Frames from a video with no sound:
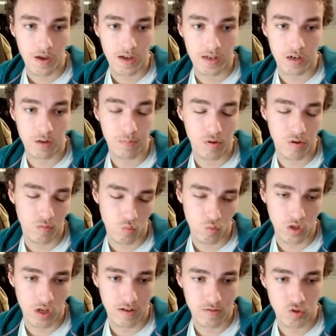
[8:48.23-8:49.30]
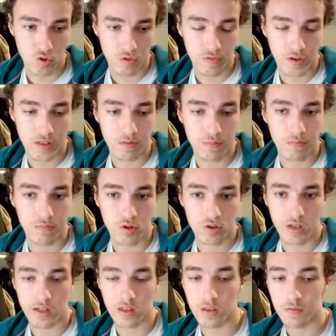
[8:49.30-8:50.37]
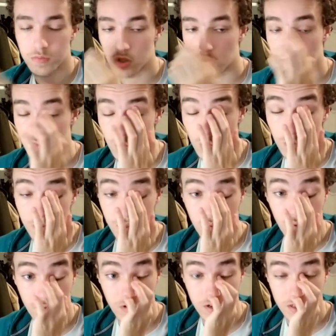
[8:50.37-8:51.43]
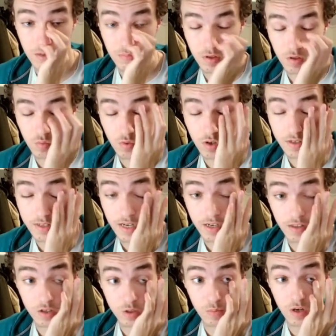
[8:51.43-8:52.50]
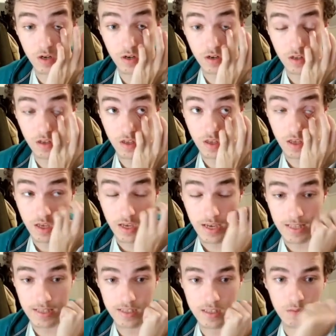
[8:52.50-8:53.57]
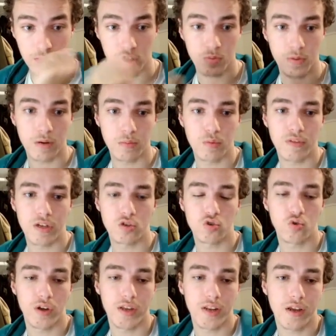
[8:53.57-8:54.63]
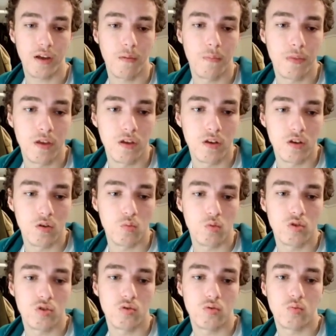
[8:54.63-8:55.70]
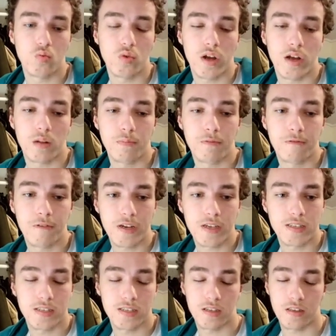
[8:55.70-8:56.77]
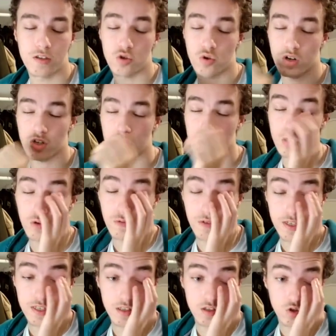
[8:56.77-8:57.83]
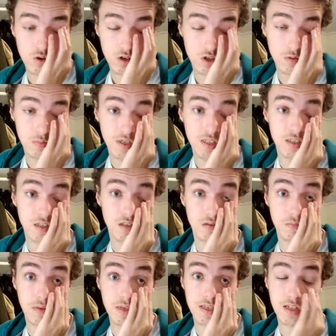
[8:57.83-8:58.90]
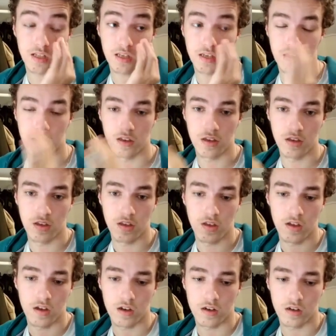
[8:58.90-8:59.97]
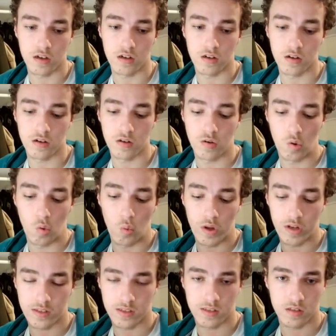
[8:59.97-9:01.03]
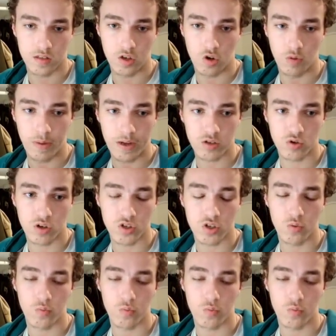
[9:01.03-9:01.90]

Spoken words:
and our opponent will have to defend them, most likely. So after rook b3, for example, we're attacking this pawn. And this is a much better move than trading, which would help fix the structure. So fixing the structure means basically when it's a bad structure,